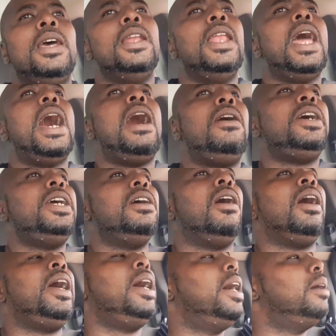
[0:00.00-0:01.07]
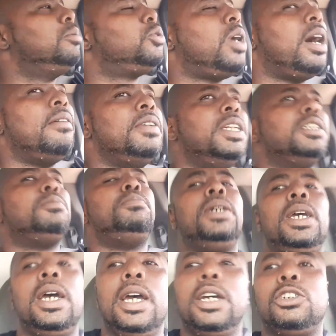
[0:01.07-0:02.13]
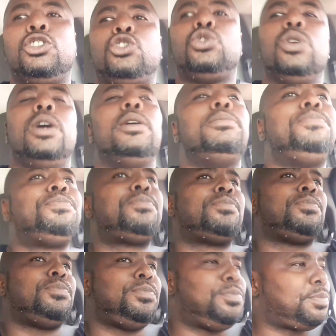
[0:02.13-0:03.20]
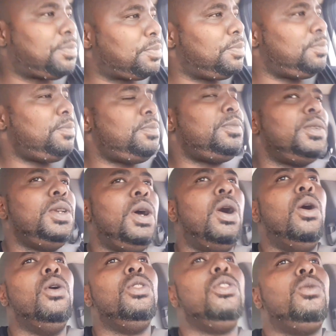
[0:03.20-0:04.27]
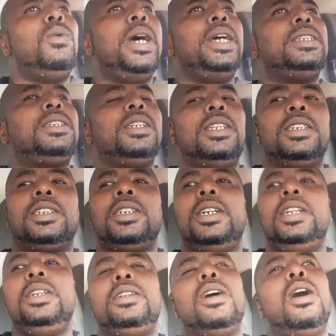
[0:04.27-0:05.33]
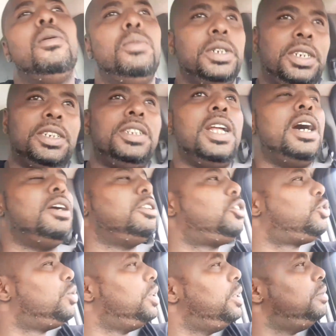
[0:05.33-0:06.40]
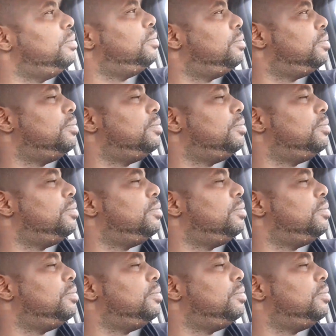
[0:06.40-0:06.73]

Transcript: And now here I am driving this big ass truck on the way to the city dump, which is down the street,